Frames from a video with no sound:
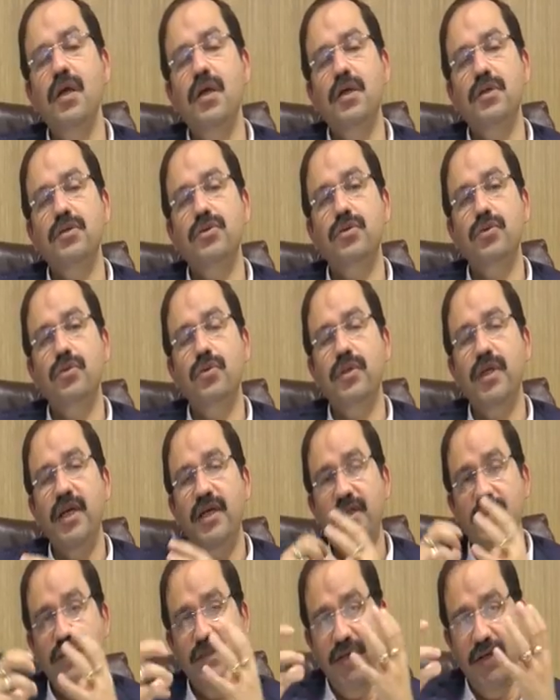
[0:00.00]
So
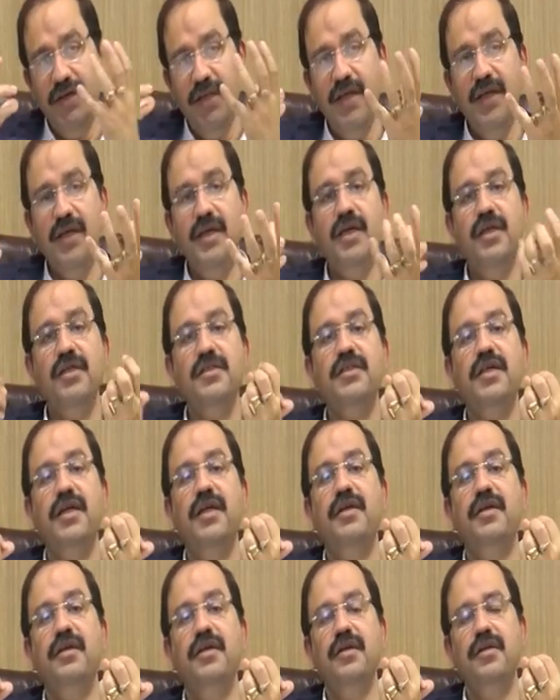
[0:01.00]
that is a daycare
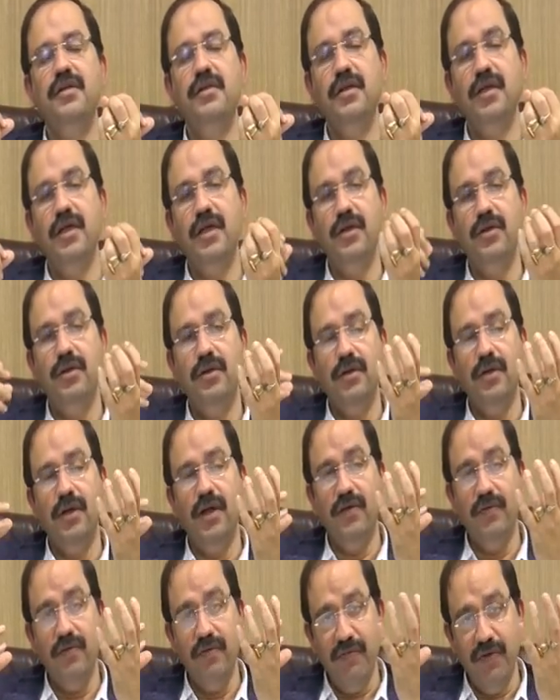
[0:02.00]
center and
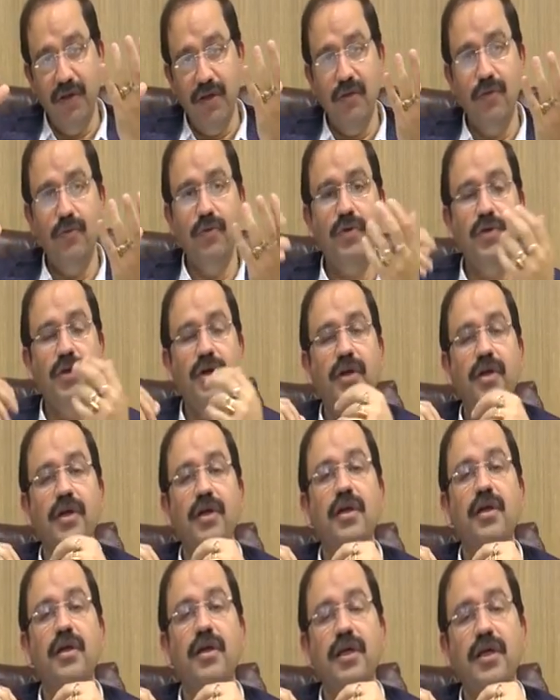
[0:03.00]
have a very good
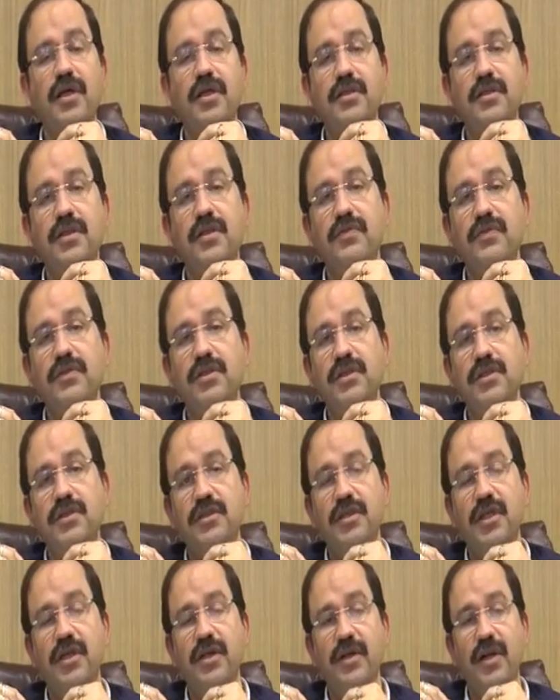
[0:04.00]
critical care services
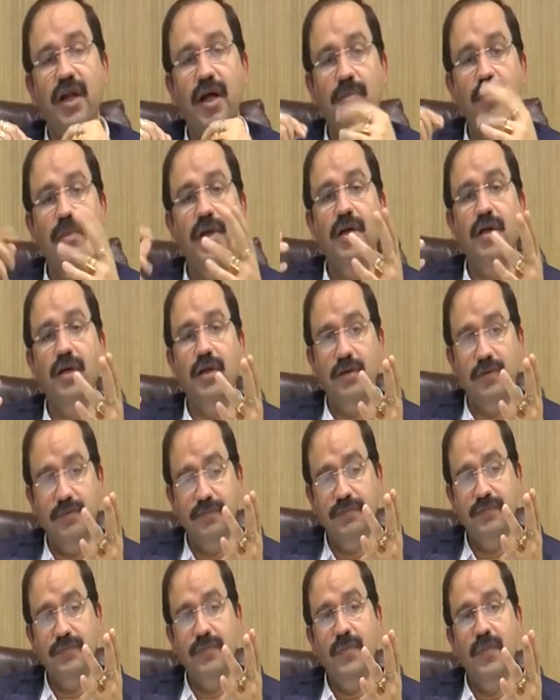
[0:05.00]
in Ramnagar,
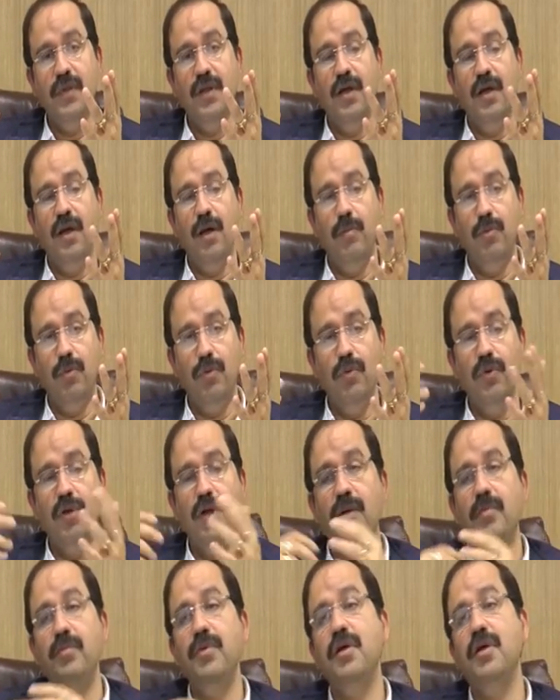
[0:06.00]
Apollo
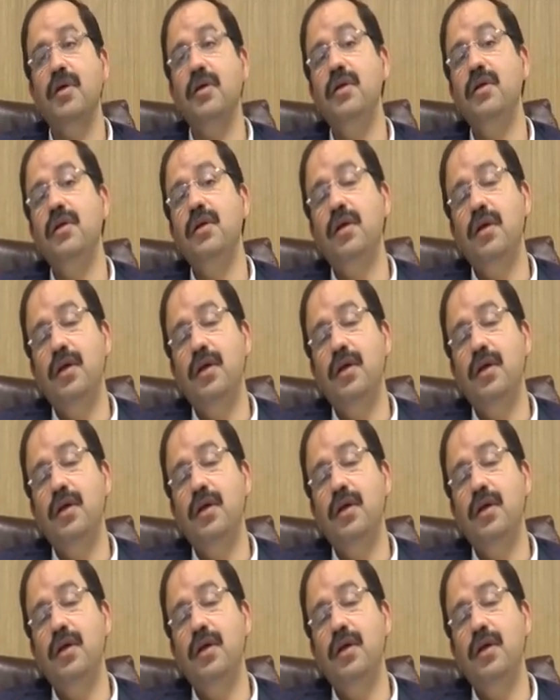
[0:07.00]
Ramnagar.